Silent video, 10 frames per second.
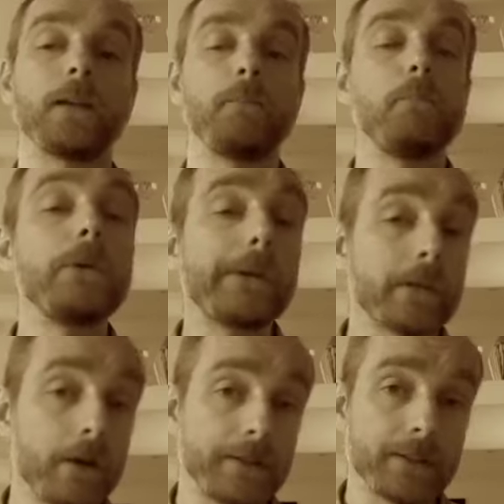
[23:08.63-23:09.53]

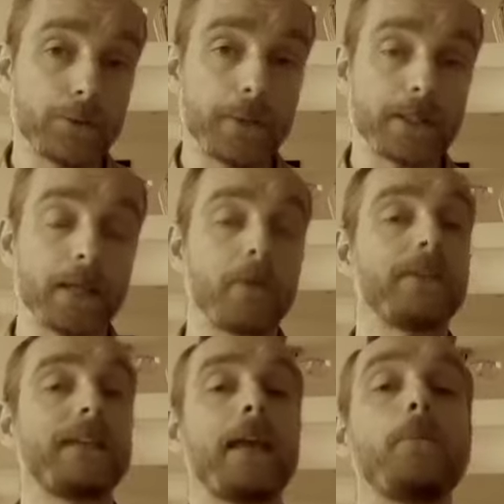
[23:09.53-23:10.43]
monetizing Twitter by
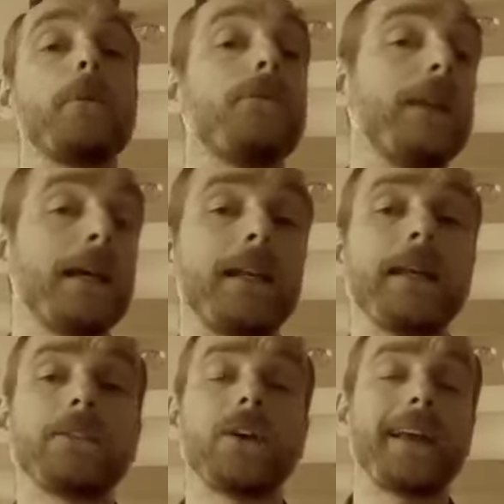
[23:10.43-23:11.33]
setting up affiliate links.